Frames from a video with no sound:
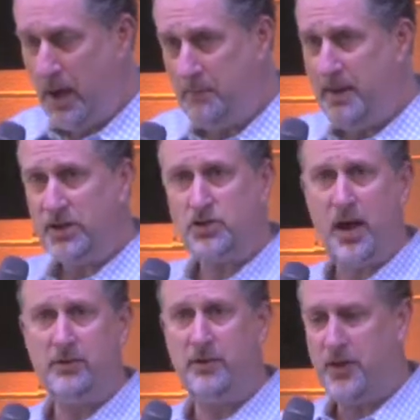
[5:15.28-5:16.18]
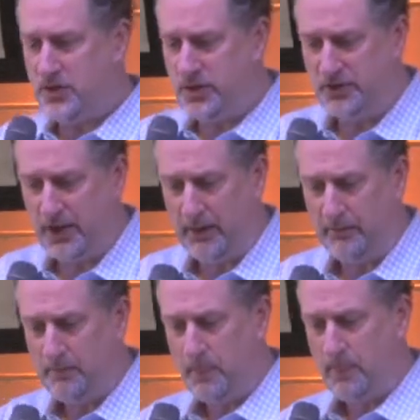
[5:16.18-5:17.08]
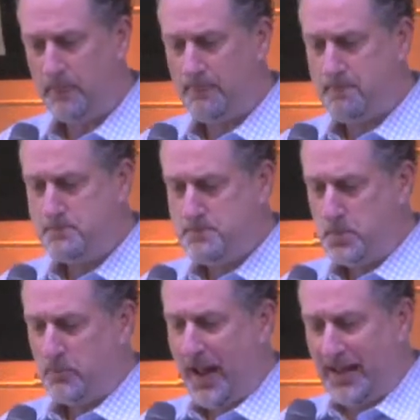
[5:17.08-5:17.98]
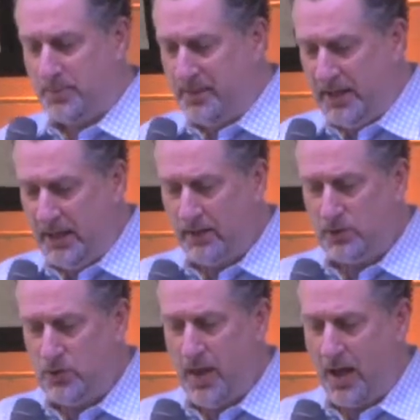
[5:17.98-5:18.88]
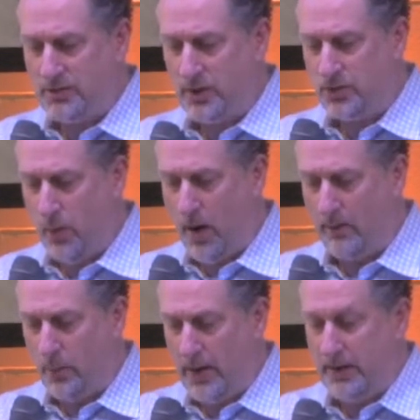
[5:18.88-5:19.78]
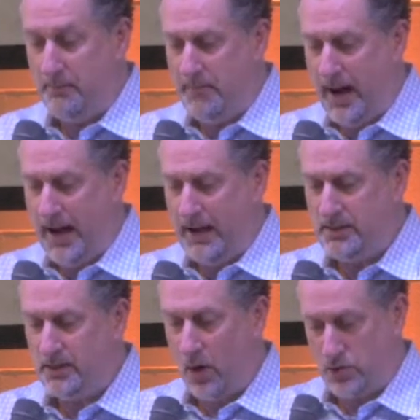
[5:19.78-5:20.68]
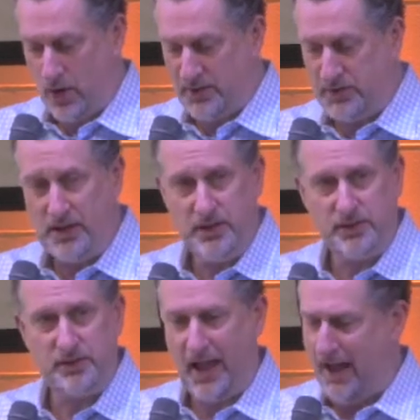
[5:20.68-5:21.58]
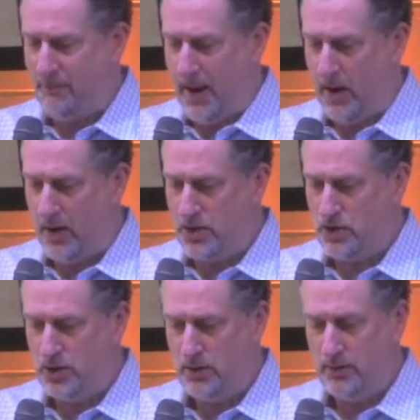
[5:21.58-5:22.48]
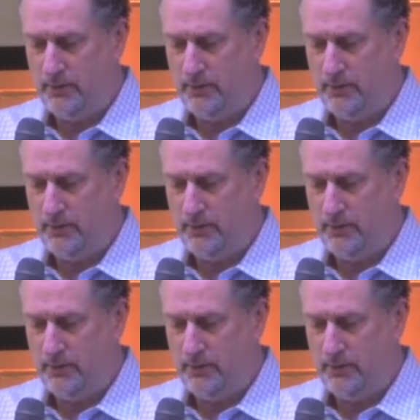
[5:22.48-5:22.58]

Administrative efficiency. At the beginning of 2012, we combined our trustees, staff parish,